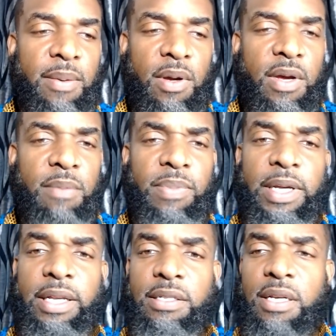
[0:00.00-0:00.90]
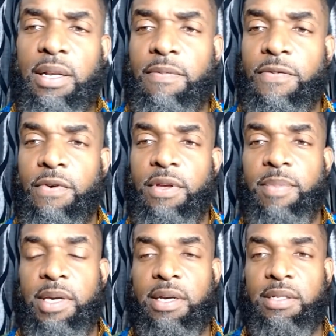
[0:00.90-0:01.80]
But I'm going to go ahead and play this clip
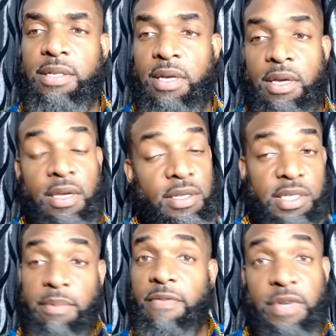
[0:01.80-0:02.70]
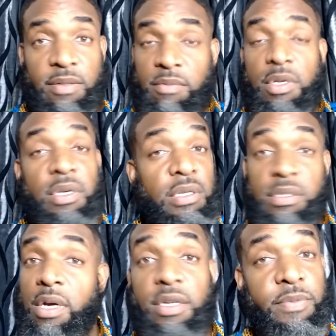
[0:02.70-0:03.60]
for you, because, you know, some of it
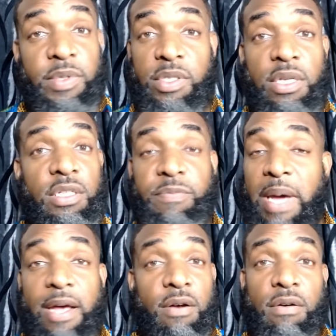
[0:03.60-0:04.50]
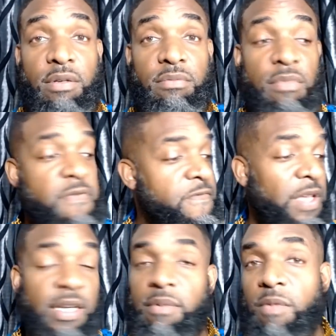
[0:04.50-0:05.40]
is 100% spot on. I
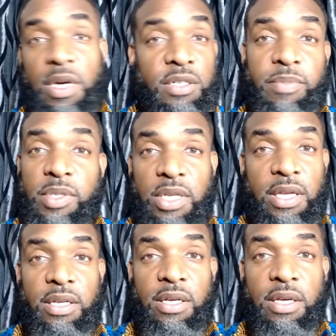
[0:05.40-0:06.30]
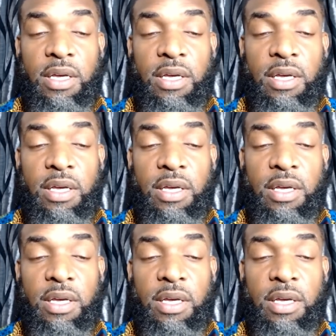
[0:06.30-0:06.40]
feel it 100%.